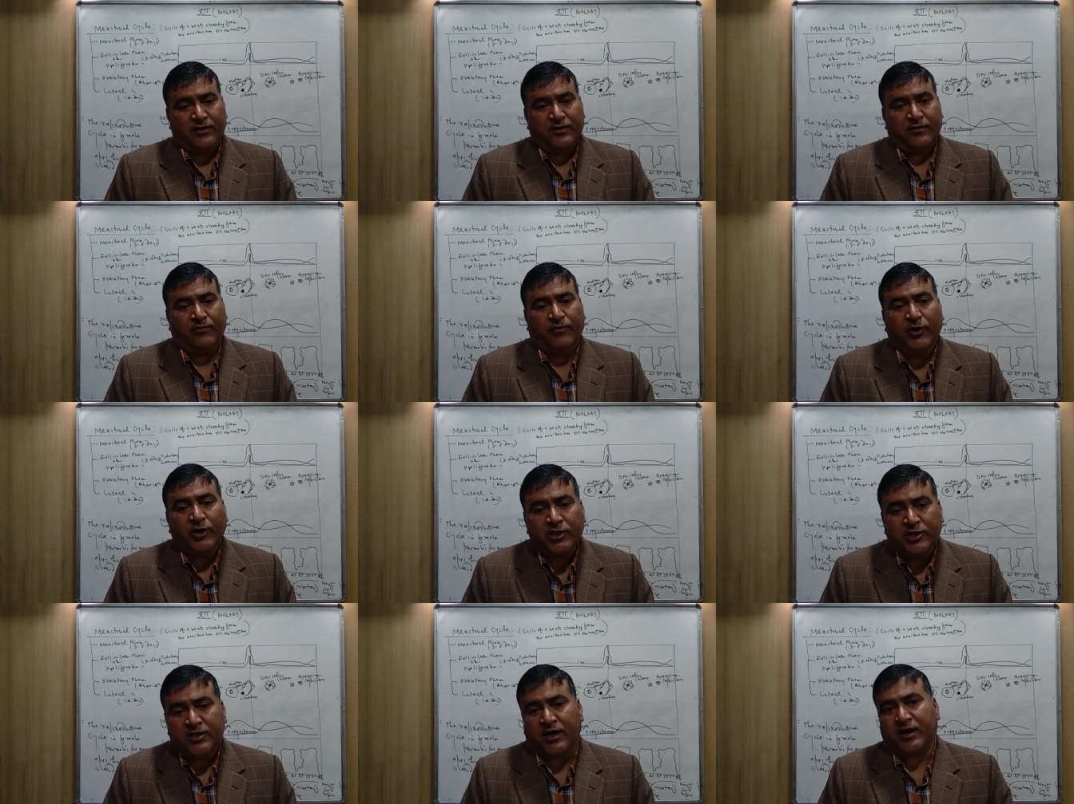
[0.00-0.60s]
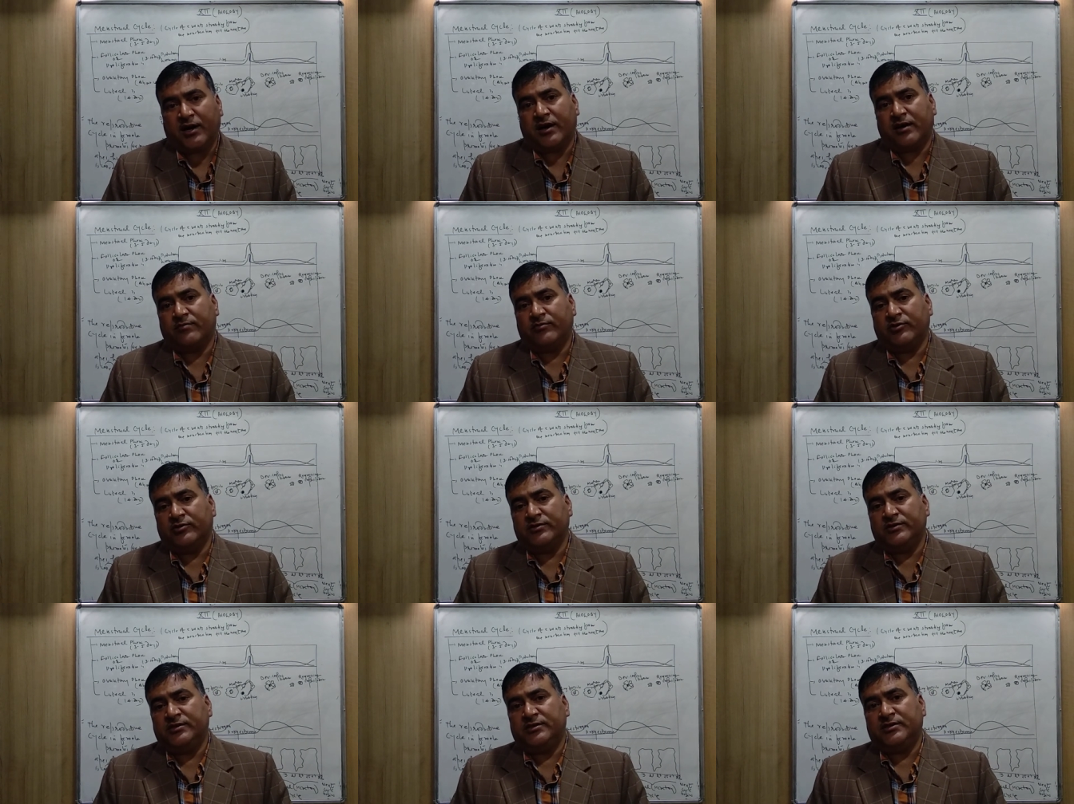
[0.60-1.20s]
Both the
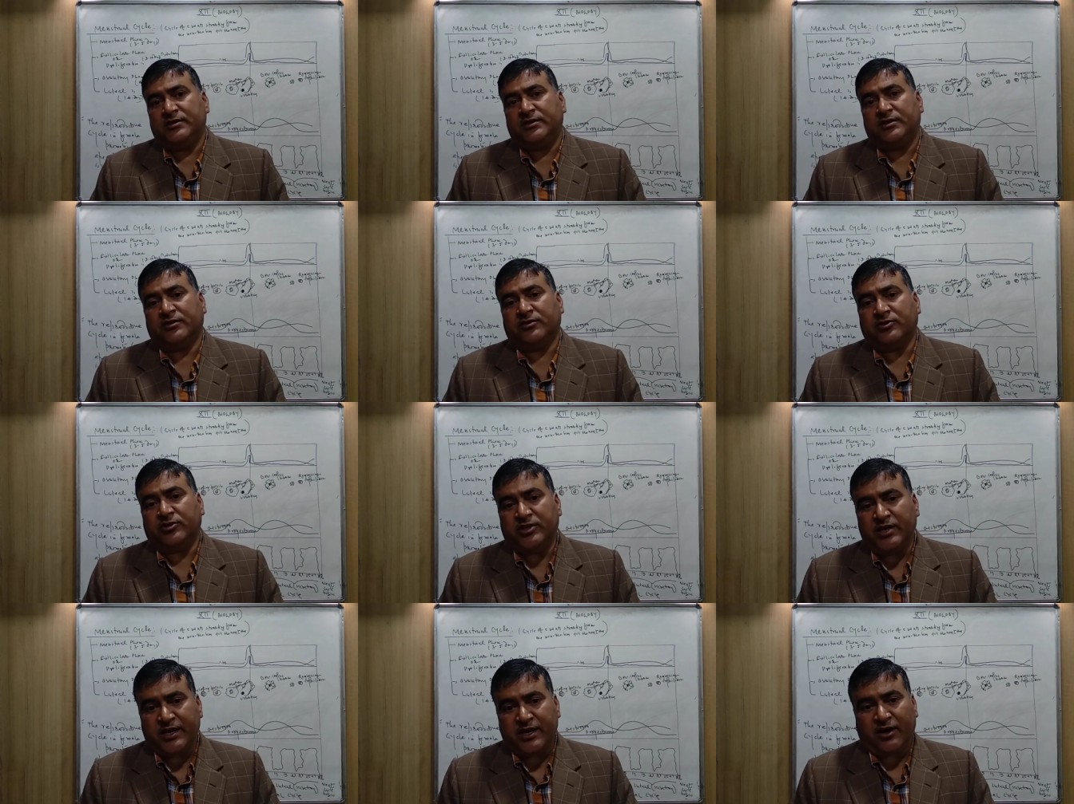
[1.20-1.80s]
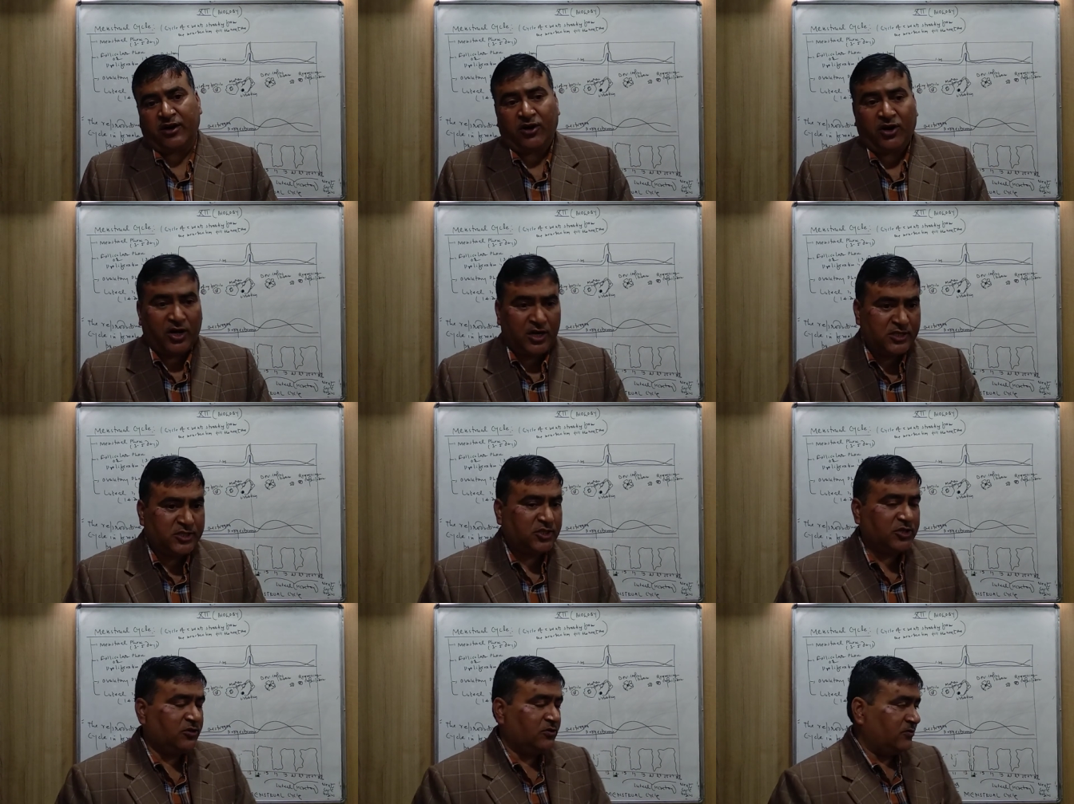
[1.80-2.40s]
hormones, they
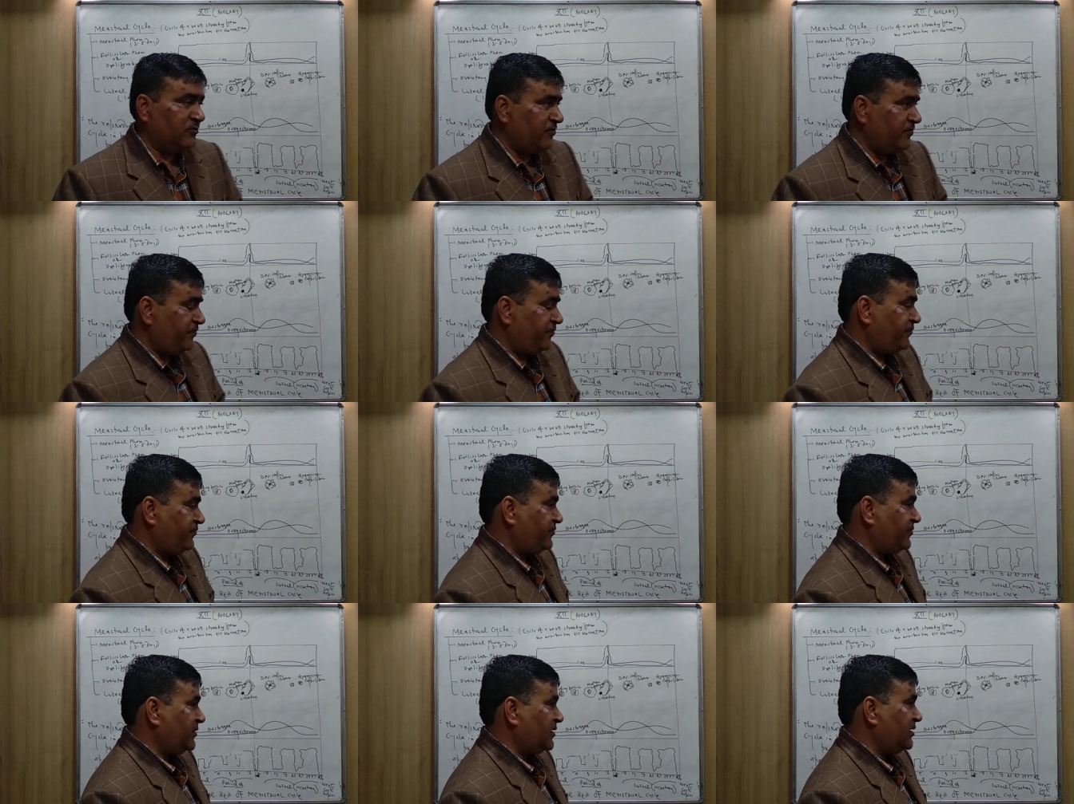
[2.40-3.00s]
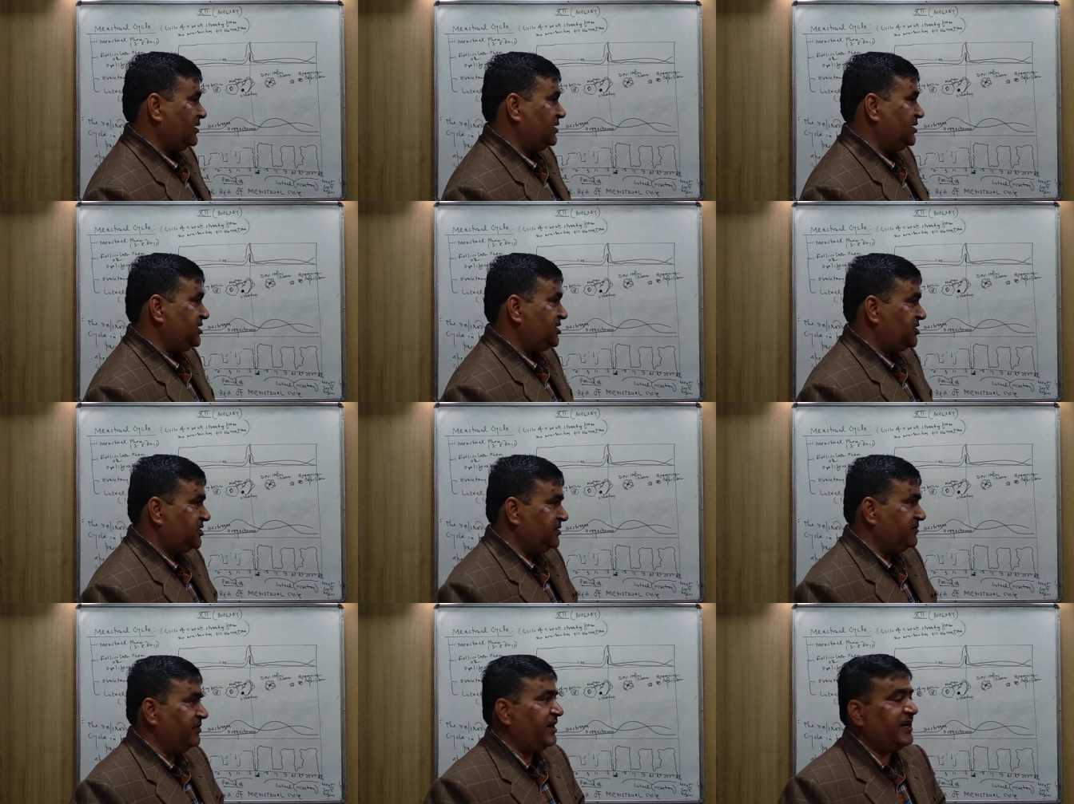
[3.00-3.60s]
also
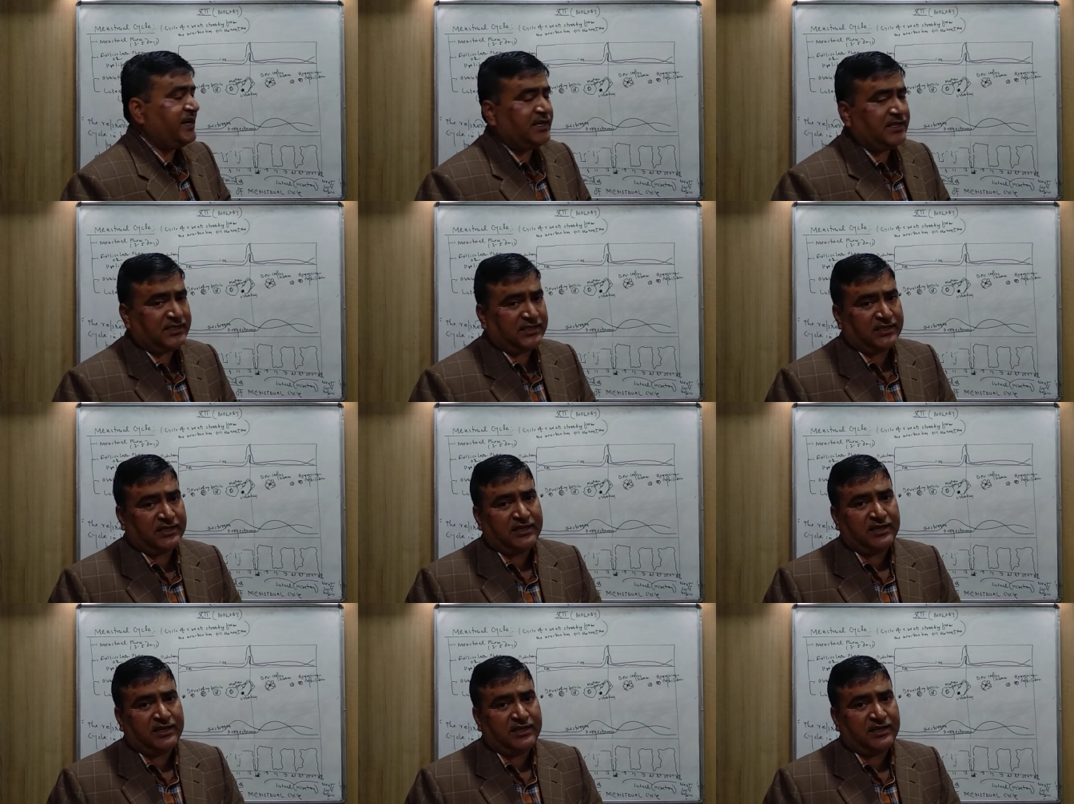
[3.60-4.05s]
stimulate